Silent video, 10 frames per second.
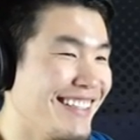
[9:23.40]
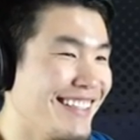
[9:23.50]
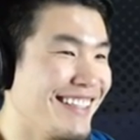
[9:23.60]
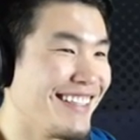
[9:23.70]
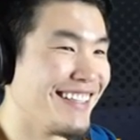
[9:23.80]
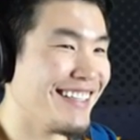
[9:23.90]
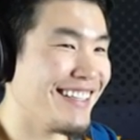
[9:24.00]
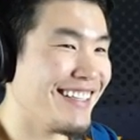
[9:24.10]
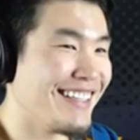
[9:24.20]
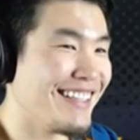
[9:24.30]

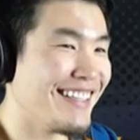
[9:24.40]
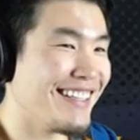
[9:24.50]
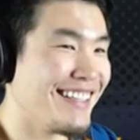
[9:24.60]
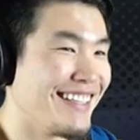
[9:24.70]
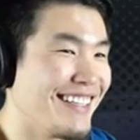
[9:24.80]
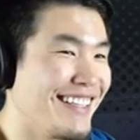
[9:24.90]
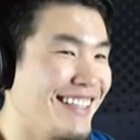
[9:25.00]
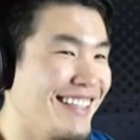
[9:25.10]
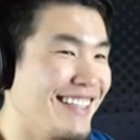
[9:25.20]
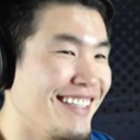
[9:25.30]

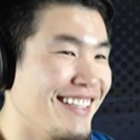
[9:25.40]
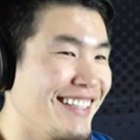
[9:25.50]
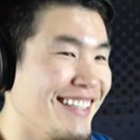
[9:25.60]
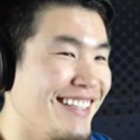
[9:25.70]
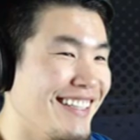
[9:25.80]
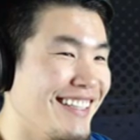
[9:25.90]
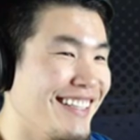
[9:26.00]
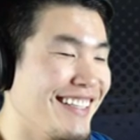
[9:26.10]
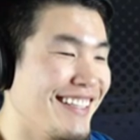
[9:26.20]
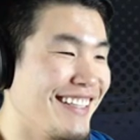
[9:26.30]

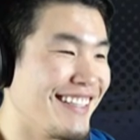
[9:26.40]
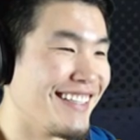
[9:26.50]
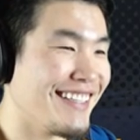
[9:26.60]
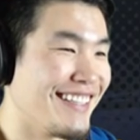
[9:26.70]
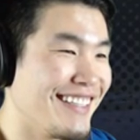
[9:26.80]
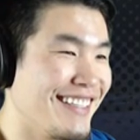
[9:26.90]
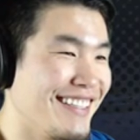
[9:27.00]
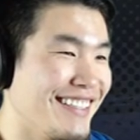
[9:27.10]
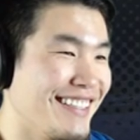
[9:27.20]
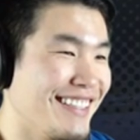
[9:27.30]
This person isn't speaking.